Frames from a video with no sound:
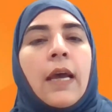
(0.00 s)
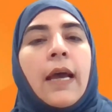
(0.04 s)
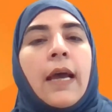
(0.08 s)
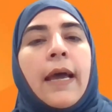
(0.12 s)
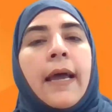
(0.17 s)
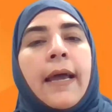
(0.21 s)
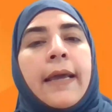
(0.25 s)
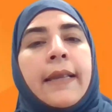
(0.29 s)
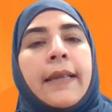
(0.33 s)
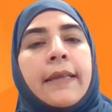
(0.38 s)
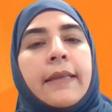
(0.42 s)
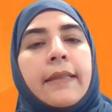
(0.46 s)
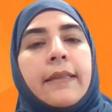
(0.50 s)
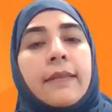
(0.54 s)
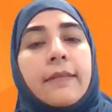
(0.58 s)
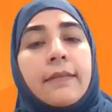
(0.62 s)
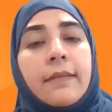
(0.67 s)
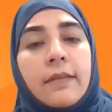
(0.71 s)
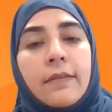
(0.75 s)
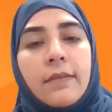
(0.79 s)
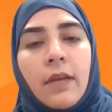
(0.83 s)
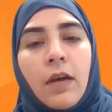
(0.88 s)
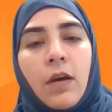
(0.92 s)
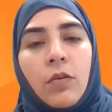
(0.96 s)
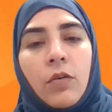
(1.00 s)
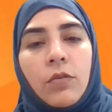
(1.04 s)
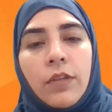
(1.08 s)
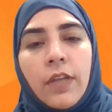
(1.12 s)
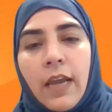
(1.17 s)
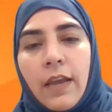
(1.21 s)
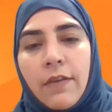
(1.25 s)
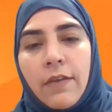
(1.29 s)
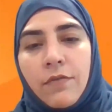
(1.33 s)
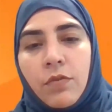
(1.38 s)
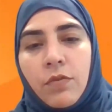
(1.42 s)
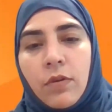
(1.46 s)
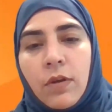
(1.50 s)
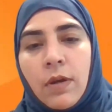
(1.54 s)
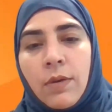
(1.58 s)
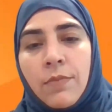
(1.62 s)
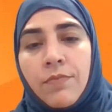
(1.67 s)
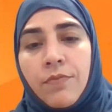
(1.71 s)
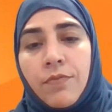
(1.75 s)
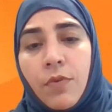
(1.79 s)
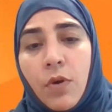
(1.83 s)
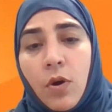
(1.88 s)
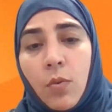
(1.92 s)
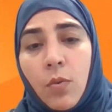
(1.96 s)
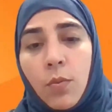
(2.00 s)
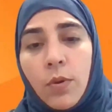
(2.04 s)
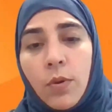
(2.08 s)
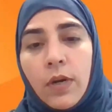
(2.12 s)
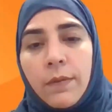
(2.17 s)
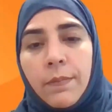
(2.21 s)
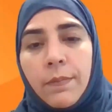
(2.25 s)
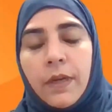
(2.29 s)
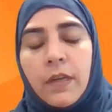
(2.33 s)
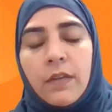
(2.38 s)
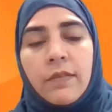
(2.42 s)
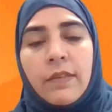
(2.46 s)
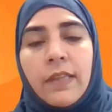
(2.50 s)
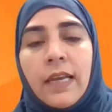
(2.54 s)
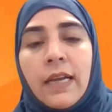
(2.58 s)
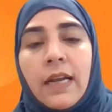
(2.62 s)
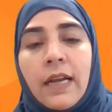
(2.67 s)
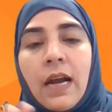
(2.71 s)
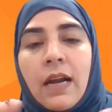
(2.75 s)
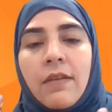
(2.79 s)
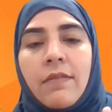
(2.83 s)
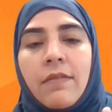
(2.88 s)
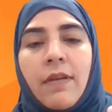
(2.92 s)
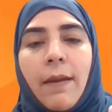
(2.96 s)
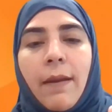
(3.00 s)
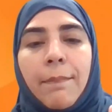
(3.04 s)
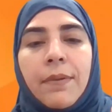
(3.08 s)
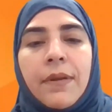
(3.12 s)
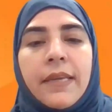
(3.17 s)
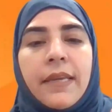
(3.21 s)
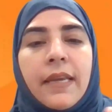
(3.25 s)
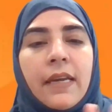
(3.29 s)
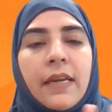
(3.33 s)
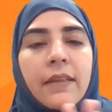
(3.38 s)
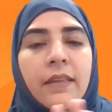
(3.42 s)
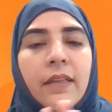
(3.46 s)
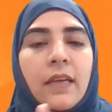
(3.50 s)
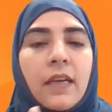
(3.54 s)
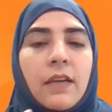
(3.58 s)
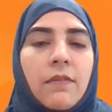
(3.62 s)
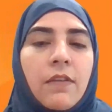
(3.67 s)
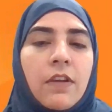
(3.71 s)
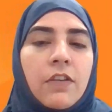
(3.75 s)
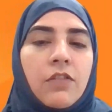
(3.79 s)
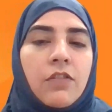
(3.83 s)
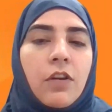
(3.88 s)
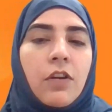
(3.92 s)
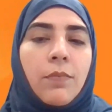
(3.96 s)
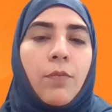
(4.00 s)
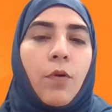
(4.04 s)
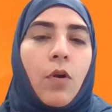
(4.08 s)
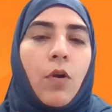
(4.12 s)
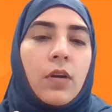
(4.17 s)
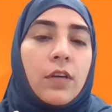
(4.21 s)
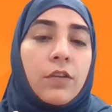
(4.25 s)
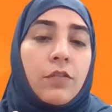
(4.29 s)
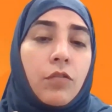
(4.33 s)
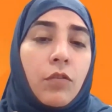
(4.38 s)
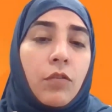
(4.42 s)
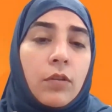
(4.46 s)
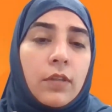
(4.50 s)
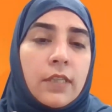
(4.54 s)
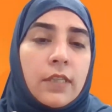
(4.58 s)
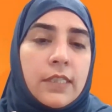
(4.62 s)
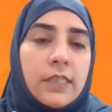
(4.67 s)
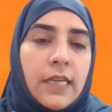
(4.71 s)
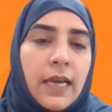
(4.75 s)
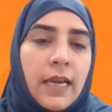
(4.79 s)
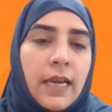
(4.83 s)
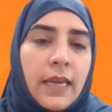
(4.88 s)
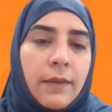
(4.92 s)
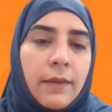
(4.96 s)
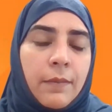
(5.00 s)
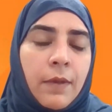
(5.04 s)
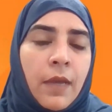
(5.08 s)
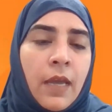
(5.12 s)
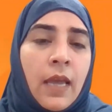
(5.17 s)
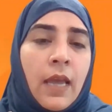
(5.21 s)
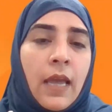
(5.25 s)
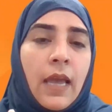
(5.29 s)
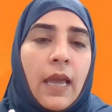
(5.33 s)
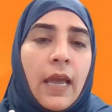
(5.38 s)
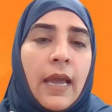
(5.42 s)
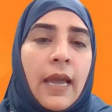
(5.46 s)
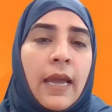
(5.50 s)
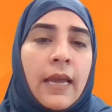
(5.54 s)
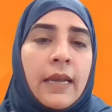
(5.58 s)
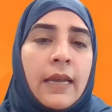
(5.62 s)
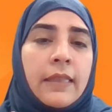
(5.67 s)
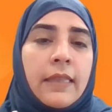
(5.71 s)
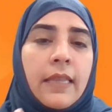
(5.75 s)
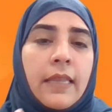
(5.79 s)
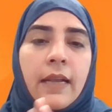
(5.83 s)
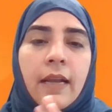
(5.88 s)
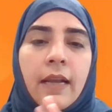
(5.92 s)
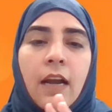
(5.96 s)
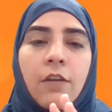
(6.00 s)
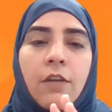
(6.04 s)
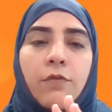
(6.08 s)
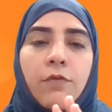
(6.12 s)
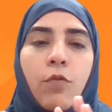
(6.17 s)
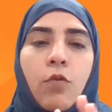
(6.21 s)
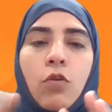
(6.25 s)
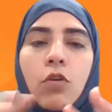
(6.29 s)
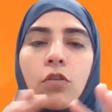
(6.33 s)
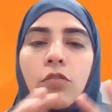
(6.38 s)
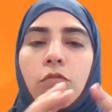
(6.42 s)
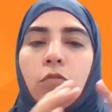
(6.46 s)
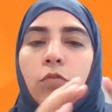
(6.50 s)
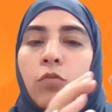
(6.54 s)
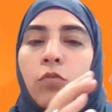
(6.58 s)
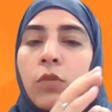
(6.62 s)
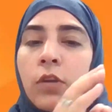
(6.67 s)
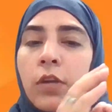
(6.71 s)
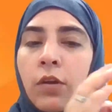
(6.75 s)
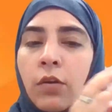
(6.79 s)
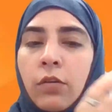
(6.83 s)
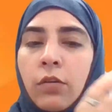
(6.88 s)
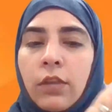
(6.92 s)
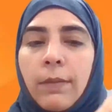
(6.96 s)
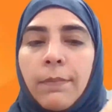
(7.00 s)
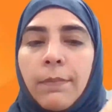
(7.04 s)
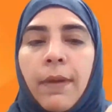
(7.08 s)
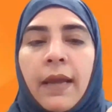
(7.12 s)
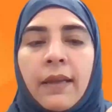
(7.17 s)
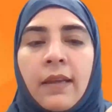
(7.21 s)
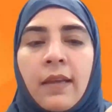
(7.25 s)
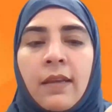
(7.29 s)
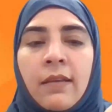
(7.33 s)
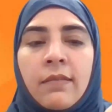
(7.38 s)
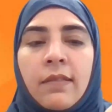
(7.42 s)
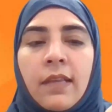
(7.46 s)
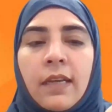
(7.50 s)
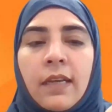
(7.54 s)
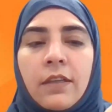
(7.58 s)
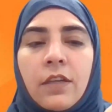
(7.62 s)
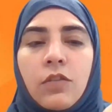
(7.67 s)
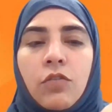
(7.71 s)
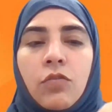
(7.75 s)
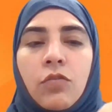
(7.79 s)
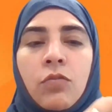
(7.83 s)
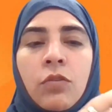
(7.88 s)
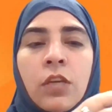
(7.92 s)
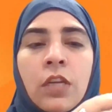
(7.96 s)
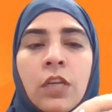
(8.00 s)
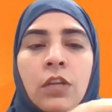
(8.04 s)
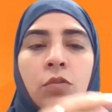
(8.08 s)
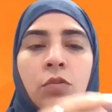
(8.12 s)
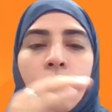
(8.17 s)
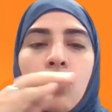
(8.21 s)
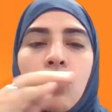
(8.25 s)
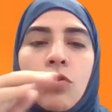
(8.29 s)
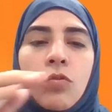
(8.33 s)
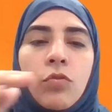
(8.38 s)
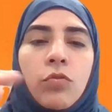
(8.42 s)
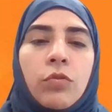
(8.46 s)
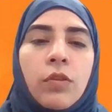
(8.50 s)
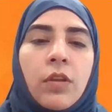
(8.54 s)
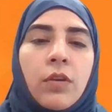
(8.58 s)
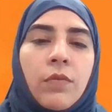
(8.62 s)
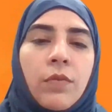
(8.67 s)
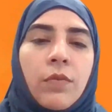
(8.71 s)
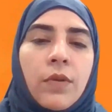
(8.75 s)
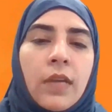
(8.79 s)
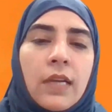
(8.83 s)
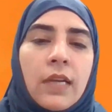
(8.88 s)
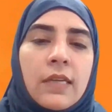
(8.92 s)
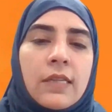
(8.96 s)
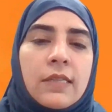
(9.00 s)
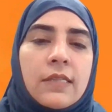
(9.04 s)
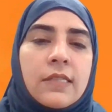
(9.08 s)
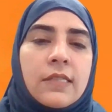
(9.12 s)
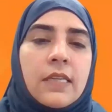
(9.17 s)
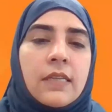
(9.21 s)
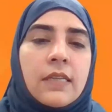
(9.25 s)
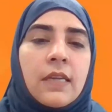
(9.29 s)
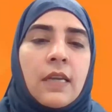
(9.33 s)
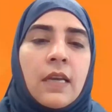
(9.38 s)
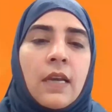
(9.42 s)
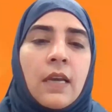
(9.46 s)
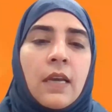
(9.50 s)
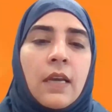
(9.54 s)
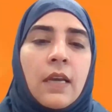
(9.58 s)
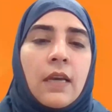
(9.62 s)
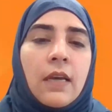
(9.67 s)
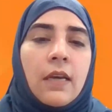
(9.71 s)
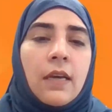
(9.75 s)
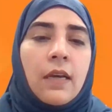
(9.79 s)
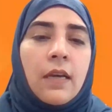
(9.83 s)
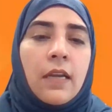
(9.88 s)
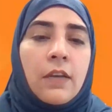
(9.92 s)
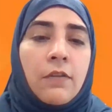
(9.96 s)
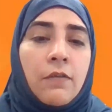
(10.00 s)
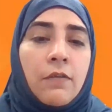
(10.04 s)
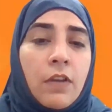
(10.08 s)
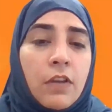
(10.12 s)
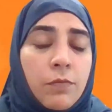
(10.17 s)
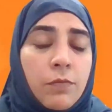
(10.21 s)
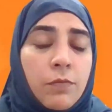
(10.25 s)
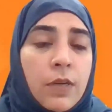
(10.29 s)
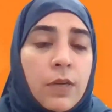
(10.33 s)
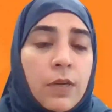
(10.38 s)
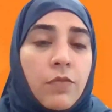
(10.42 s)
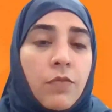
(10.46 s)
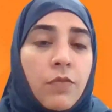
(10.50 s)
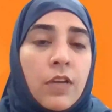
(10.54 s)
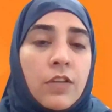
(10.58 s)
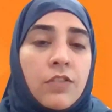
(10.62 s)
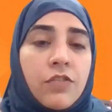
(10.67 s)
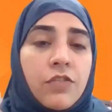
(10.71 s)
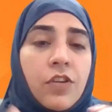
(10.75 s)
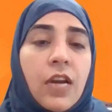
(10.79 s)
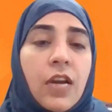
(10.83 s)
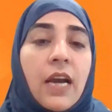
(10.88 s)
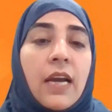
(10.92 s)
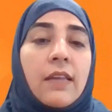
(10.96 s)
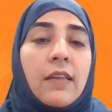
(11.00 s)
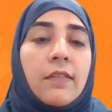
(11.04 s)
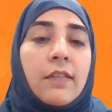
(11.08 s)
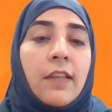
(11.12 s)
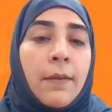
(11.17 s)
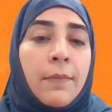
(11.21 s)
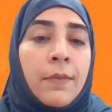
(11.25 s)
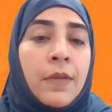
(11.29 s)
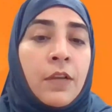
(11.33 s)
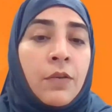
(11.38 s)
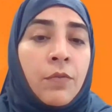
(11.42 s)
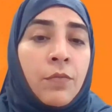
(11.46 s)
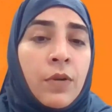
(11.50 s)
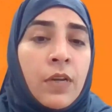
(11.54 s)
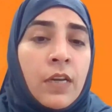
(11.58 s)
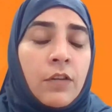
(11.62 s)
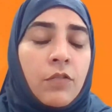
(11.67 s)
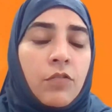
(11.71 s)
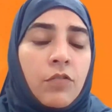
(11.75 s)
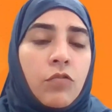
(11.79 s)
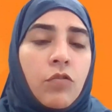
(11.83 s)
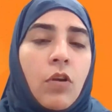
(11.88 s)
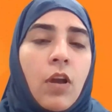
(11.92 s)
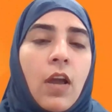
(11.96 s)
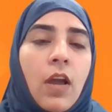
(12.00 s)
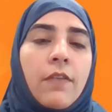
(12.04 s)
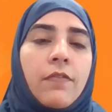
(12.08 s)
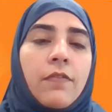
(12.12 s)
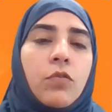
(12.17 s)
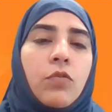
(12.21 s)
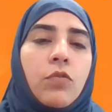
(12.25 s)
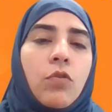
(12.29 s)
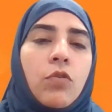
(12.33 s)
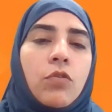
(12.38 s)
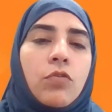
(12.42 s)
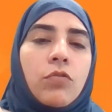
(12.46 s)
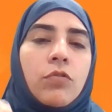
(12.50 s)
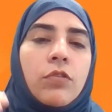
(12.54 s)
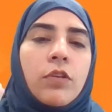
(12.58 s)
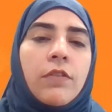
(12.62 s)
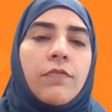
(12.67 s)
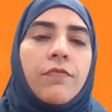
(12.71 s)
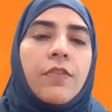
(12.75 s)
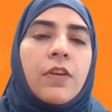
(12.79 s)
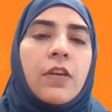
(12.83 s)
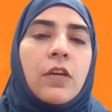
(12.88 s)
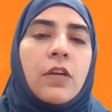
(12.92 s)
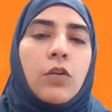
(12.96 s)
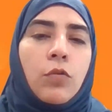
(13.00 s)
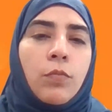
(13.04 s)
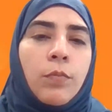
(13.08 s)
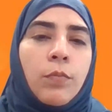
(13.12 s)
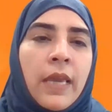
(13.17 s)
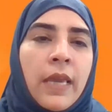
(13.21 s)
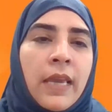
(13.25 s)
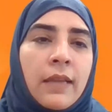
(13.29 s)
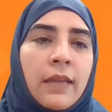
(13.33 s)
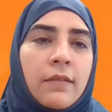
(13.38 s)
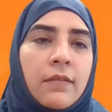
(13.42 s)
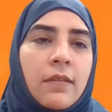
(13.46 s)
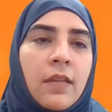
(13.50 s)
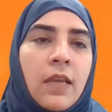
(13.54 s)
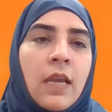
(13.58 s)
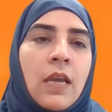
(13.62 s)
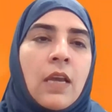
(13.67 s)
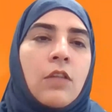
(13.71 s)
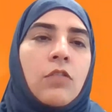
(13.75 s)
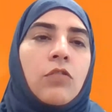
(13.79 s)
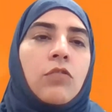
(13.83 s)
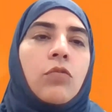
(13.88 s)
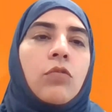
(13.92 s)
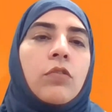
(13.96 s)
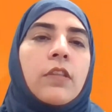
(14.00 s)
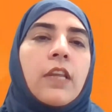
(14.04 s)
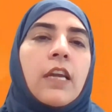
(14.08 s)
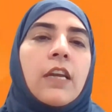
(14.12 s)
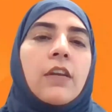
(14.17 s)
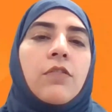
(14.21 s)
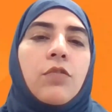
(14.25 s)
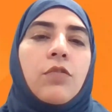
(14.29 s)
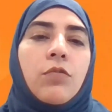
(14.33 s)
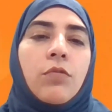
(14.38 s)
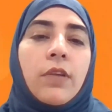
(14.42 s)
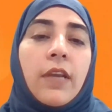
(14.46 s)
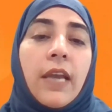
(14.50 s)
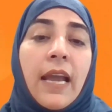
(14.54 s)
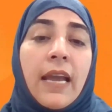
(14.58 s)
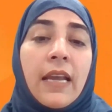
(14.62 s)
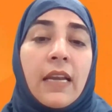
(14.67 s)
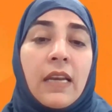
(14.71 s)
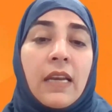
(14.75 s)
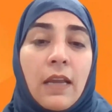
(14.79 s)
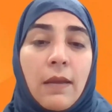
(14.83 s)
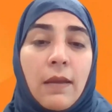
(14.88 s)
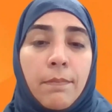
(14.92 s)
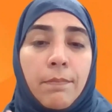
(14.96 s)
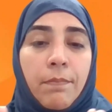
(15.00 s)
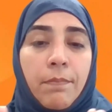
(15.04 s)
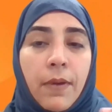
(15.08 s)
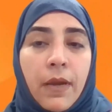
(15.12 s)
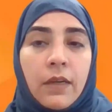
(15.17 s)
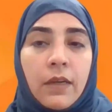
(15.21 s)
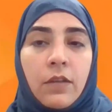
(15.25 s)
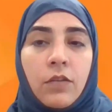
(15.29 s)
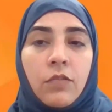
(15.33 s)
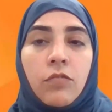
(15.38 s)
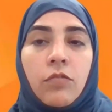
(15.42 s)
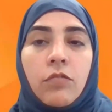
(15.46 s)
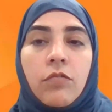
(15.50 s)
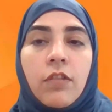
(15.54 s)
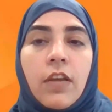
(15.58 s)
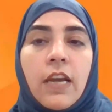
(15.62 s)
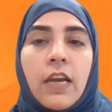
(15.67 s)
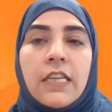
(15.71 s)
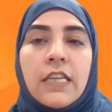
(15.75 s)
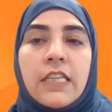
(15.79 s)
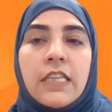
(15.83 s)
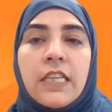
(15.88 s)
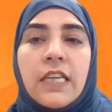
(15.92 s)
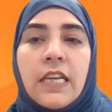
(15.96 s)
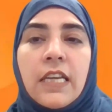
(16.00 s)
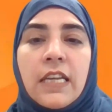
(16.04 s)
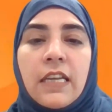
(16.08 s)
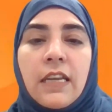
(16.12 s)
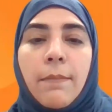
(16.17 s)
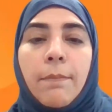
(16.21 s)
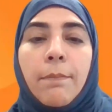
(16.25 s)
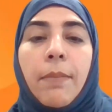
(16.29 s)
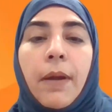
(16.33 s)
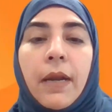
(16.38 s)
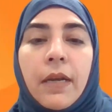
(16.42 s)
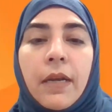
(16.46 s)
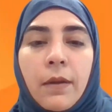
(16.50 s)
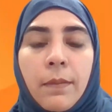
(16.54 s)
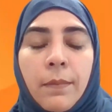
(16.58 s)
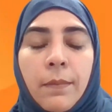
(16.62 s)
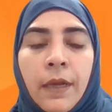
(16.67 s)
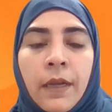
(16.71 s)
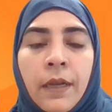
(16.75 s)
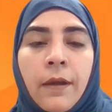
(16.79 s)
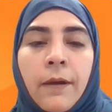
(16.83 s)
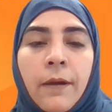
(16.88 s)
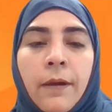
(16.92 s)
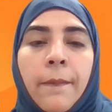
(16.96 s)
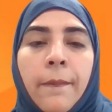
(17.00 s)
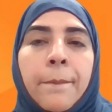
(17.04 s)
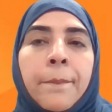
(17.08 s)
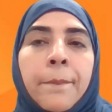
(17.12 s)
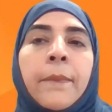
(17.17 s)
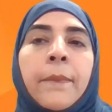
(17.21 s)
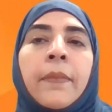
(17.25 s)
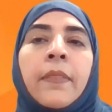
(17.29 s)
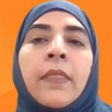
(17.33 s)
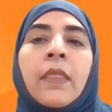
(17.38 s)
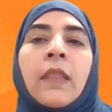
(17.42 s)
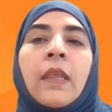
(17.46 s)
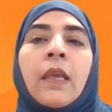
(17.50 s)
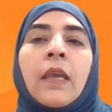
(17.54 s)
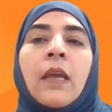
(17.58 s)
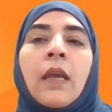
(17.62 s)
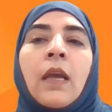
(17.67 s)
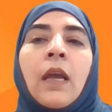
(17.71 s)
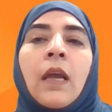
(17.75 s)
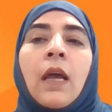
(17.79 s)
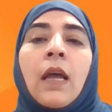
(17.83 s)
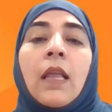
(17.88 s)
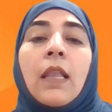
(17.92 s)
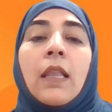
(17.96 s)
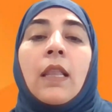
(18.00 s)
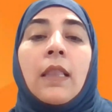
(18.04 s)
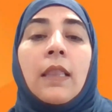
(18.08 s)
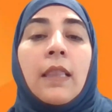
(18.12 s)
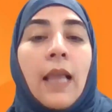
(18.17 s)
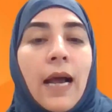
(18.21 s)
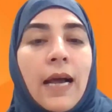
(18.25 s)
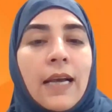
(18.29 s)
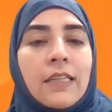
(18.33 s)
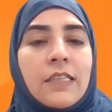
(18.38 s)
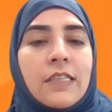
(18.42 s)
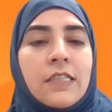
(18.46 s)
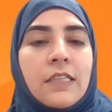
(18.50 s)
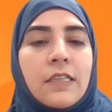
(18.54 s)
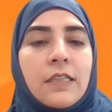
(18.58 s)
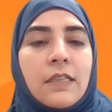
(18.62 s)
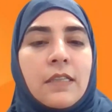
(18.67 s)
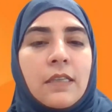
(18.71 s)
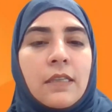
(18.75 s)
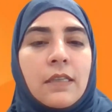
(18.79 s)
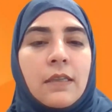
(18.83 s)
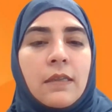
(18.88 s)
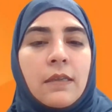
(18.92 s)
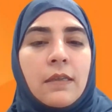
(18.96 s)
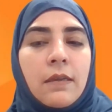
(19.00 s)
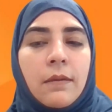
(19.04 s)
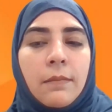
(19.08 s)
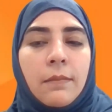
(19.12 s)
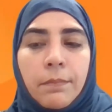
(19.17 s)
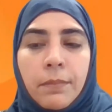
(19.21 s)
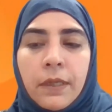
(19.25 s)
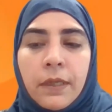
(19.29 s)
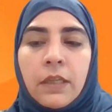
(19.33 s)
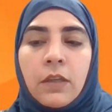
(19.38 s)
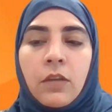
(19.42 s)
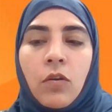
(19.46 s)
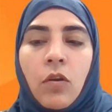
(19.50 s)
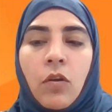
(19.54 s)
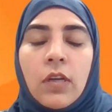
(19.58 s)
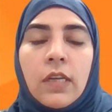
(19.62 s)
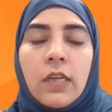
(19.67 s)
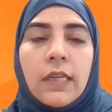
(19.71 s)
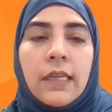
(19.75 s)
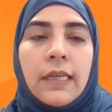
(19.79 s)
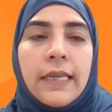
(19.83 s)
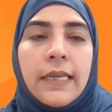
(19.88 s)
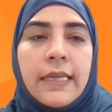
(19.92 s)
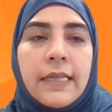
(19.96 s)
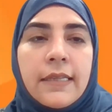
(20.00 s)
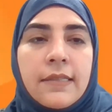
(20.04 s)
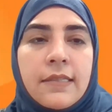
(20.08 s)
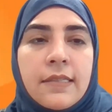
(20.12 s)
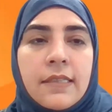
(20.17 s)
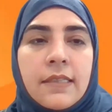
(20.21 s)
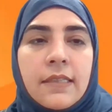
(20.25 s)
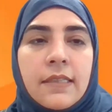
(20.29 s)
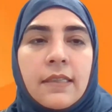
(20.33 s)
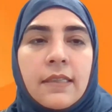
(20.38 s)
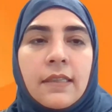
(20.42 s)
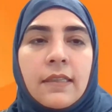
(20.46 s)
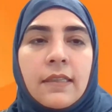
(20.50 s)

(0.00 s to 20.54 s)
And this is how they have to come forward, because they can't replicate the conventional products all the time, and they can't focus only on the banking sector. You need to go to the real estate investment trust, Islamic REITs. You have to go to different domains so that you can impact the society in a better manner. Last but not least,